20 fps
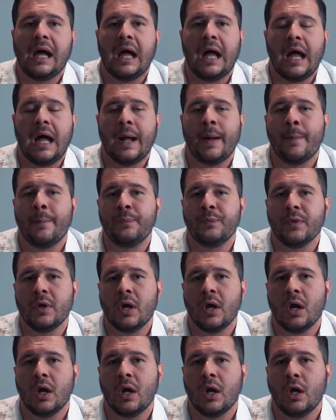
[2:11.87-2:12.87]
um,
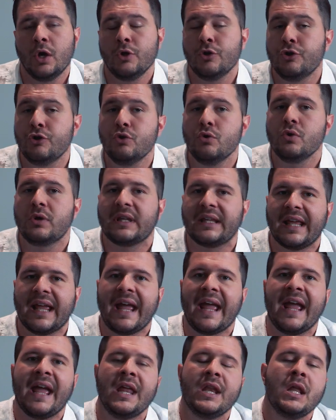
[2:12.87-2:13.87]
uh, uh, you
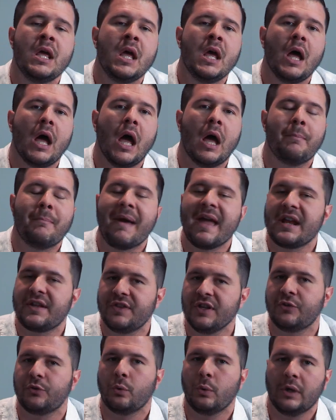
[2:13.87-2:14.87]
can uh, make
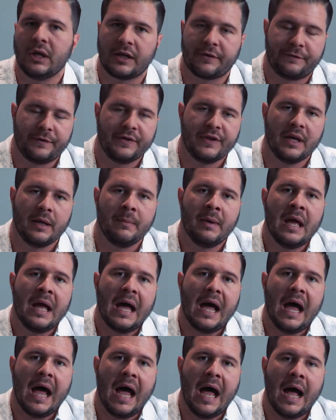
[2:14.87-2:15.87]
this work for them
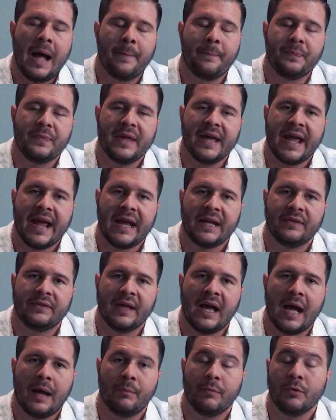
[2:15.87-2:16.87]
um, and
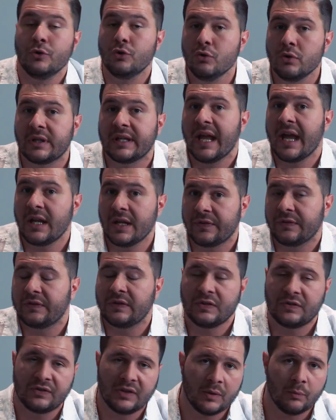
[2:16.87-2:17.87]
um, you can
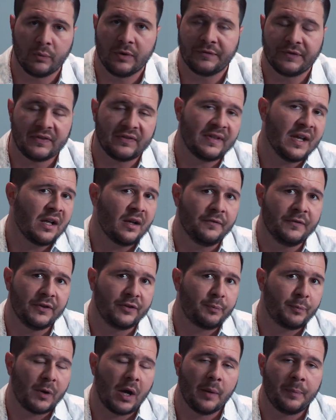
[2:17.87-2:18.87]
assist them with the sale of
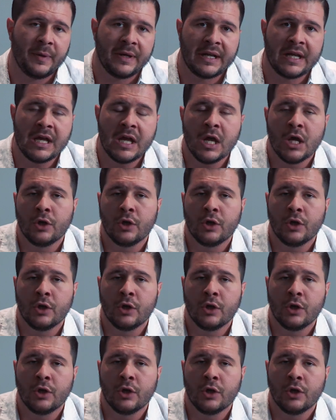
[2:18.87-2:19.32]
this property.